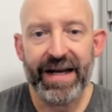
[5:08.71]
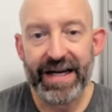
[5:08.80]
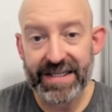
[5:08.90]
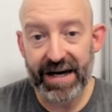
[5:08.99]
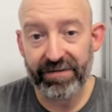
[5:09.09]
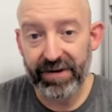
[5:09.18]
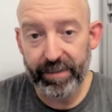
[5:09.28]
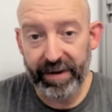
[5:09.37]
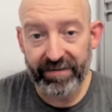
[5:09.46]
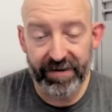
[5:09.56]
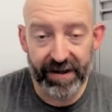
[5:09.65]
He's now
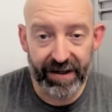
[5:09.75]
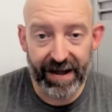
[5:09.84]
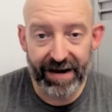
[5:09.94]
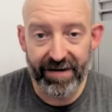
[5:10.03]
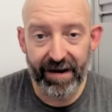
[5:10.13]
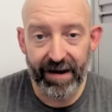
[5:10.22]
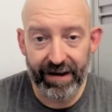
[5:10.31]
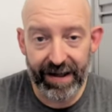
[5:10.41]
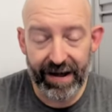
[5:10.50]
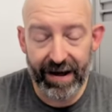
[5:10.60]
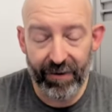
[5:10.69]
flipping from
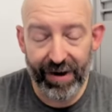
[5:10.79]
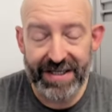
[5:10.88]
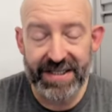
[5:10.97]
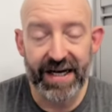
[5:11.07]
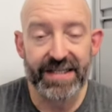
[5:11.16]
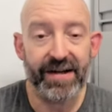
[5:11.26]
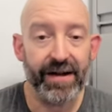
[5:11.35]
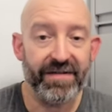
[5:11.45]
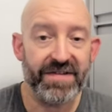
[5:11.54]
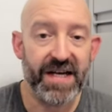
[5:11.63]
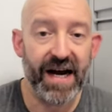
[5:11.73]
the right side to the
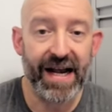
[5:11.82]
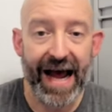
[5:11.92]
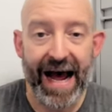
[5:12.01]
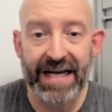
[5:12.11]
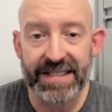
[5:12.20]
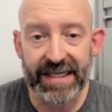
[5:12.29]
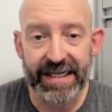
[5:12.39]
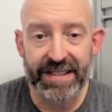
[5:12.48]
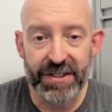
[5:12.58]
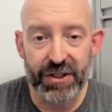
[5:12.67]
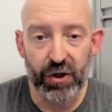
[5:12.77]
left side, as
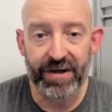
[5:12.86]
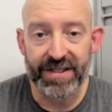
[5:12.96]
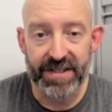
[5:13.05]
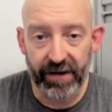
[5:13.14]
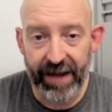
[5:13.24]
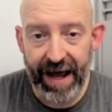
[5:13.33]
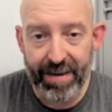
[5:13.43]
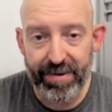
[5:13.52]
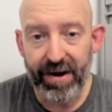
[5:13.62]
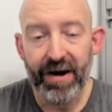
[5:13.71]
is Curtis Dunlap,